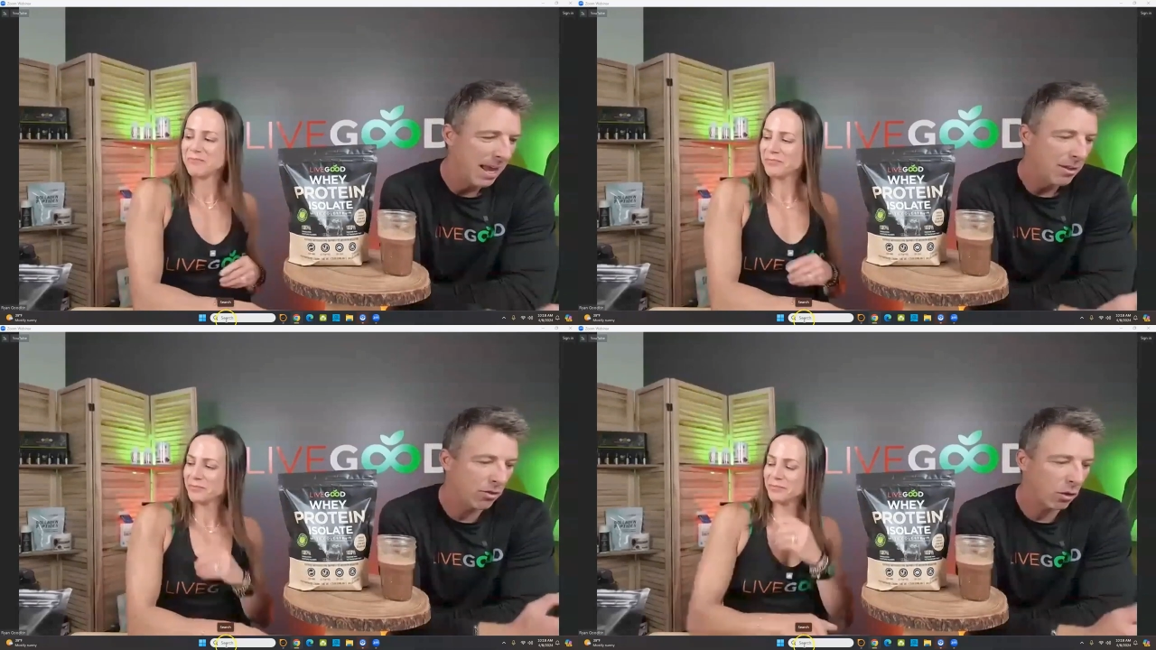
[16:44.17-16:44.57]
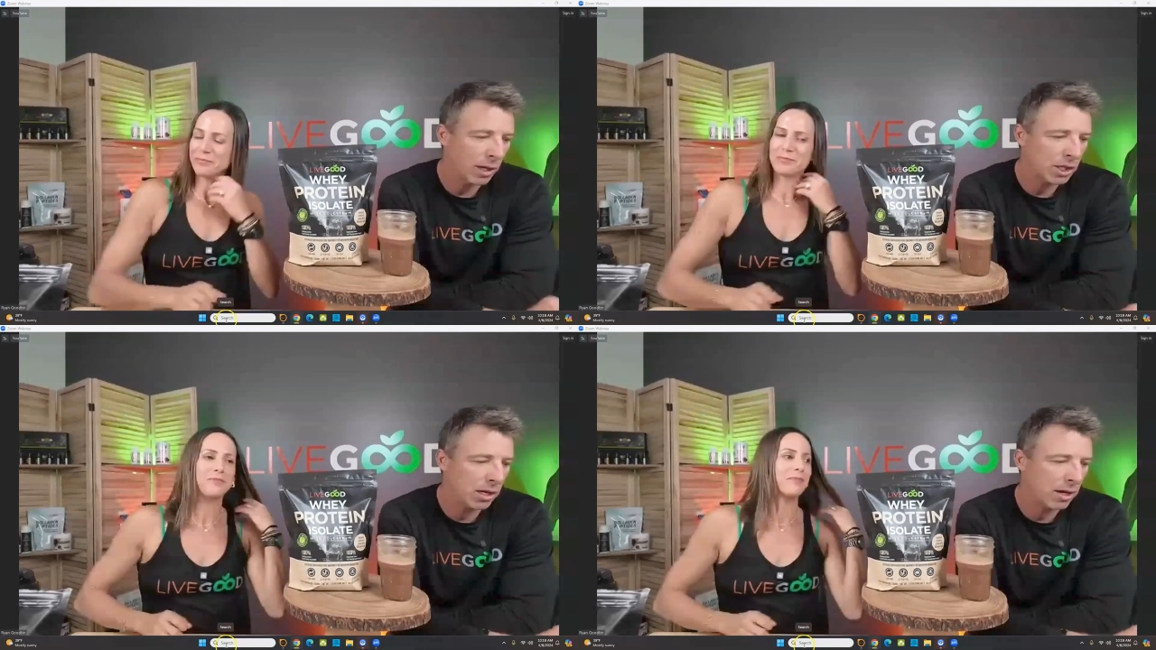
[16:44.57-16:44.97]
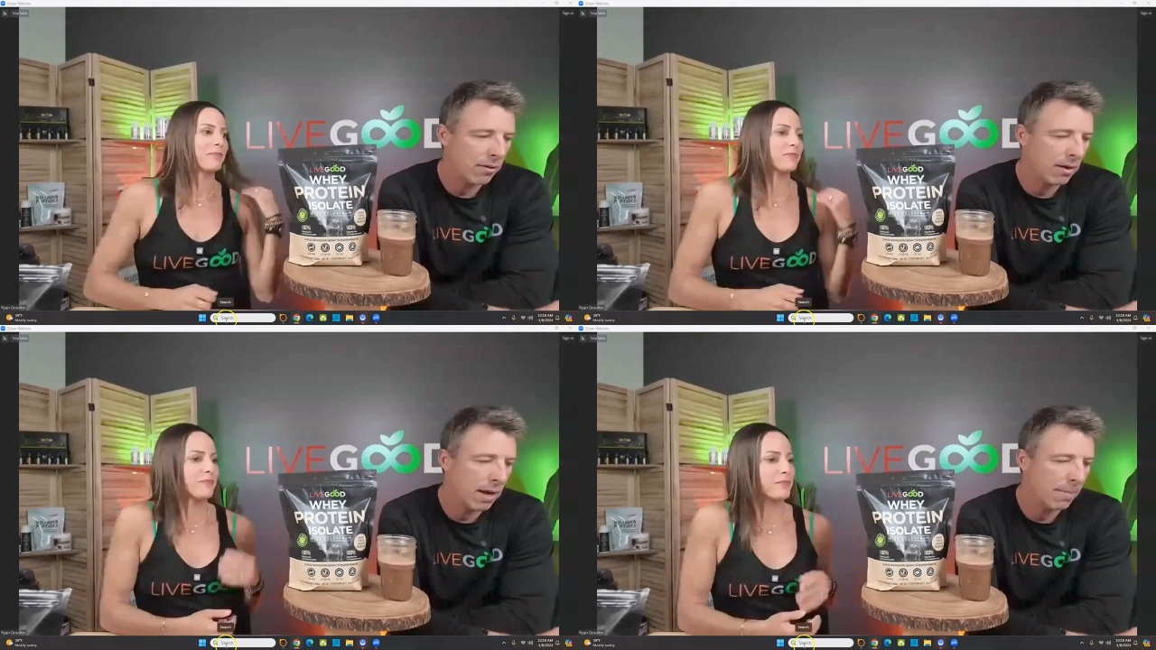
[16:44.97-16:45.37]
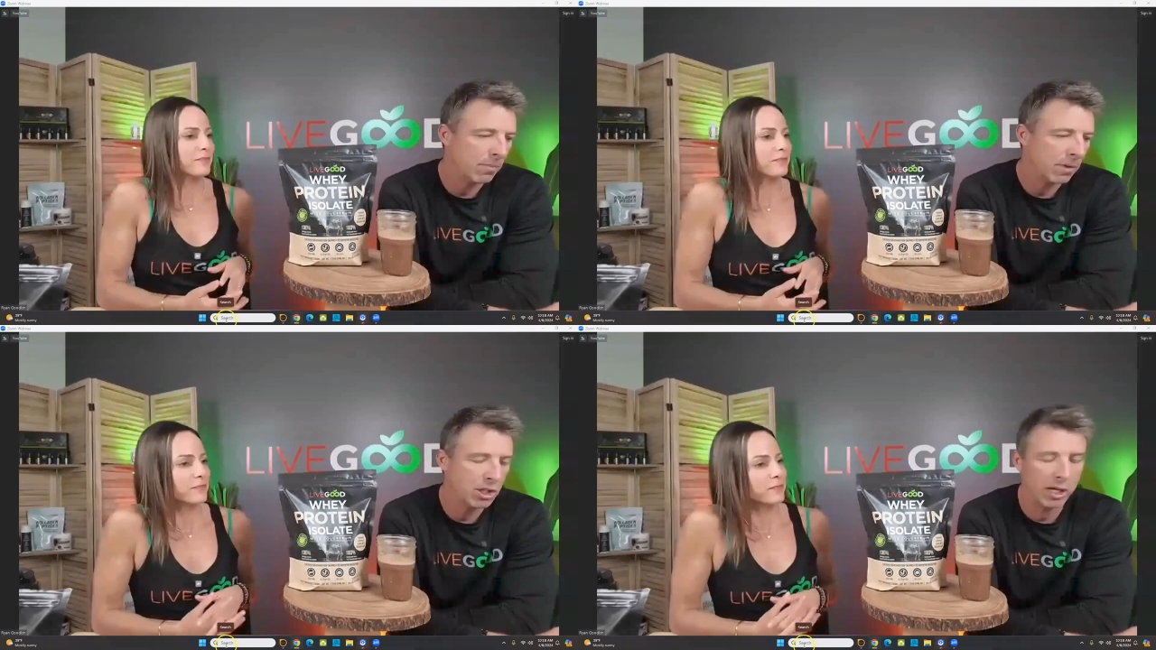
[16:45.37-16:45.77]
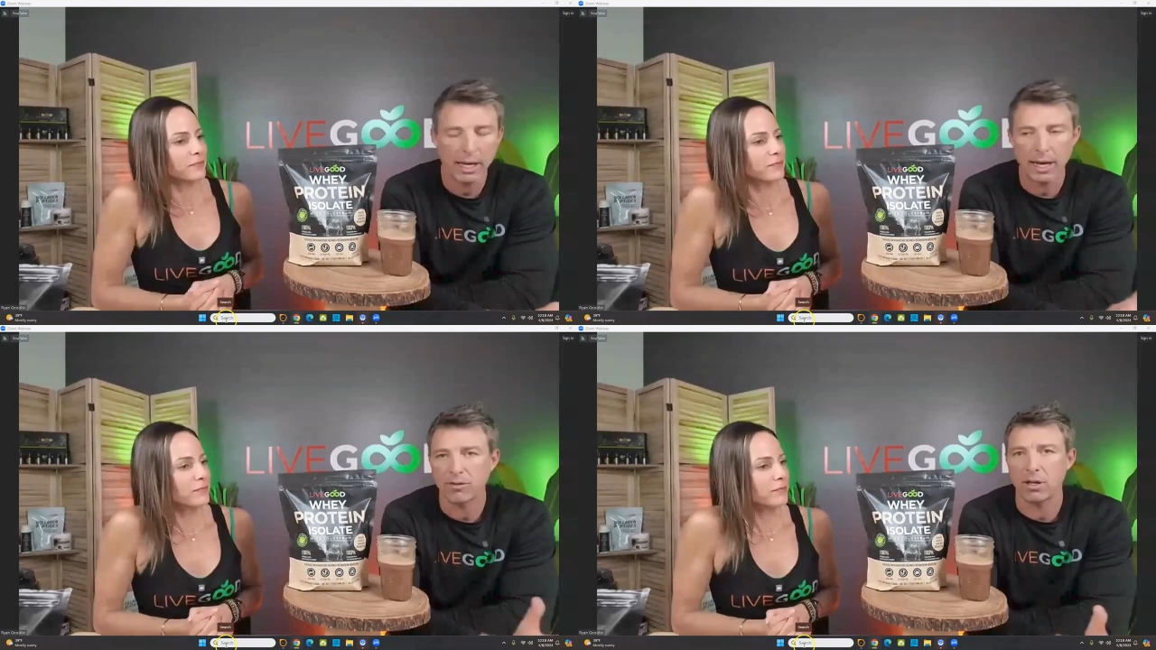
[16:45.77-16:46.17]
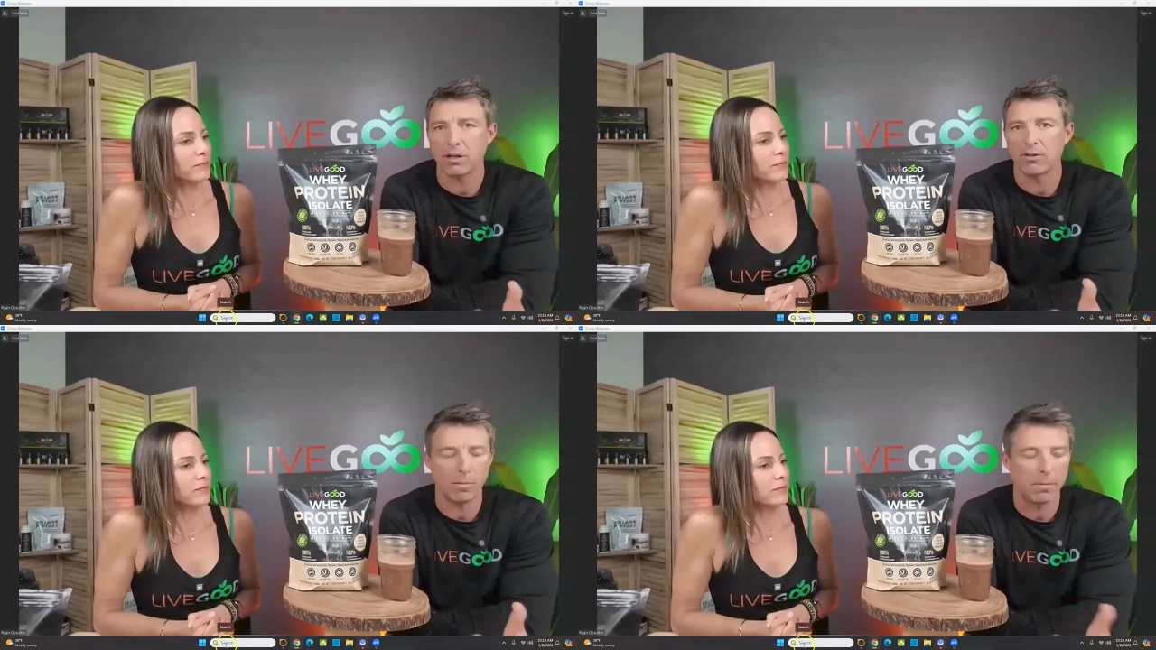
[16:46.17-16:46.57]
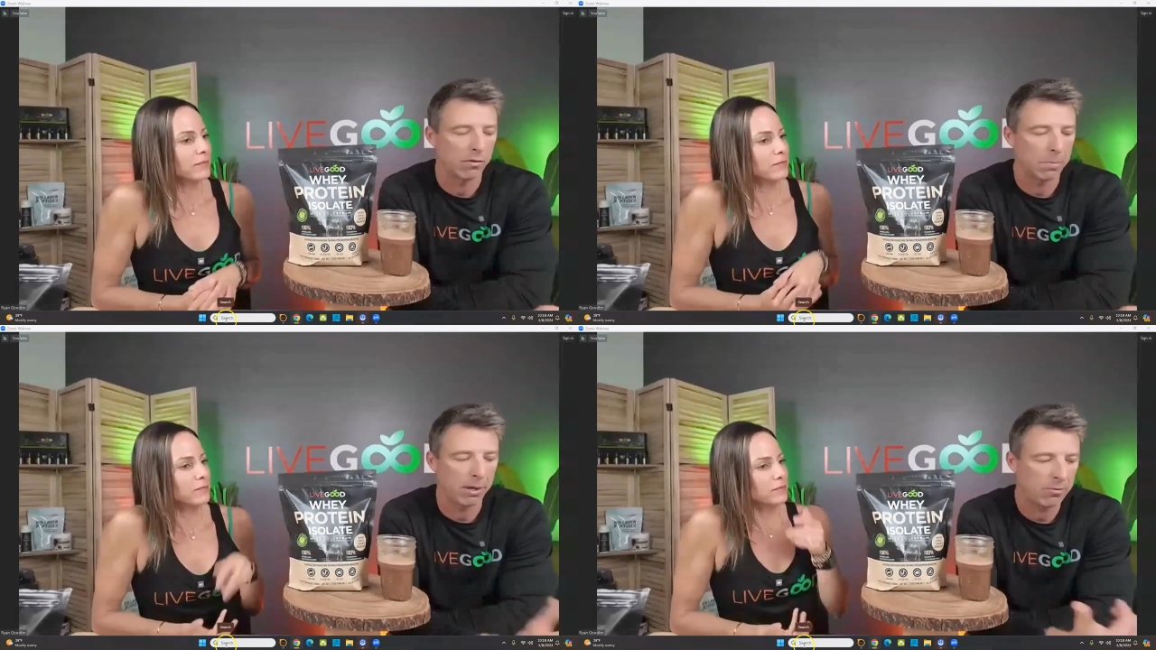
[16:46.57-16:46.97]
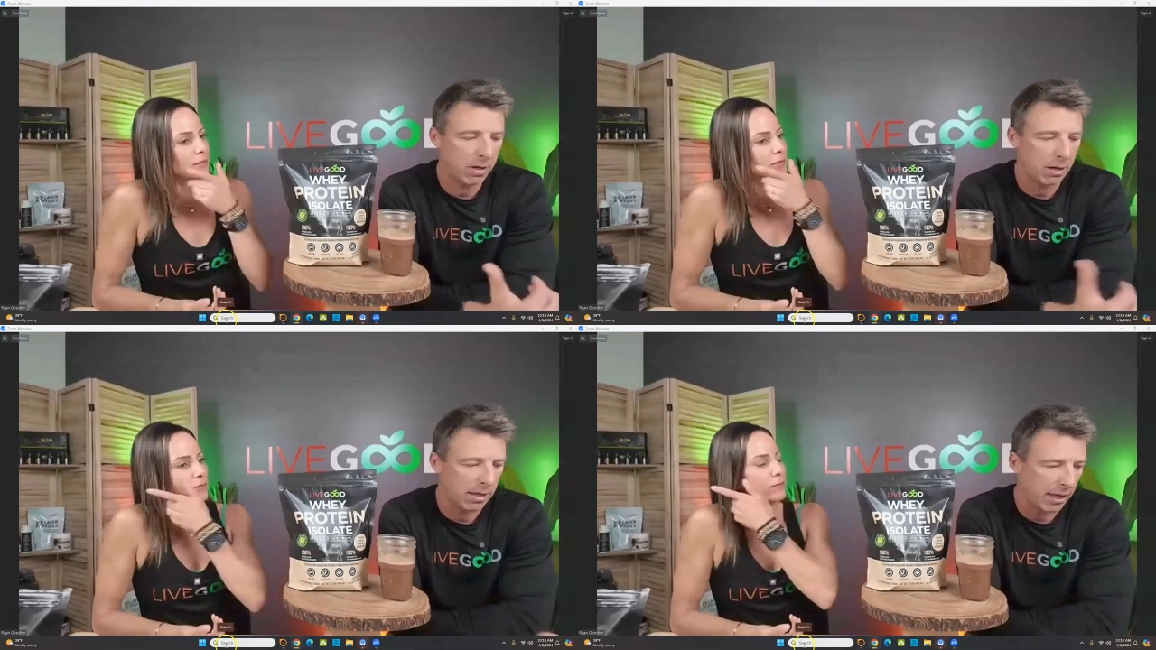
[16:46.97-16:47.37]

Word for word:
Speaker 1: There was a question here. Um, Chicky asked, "Is it meal replacement?"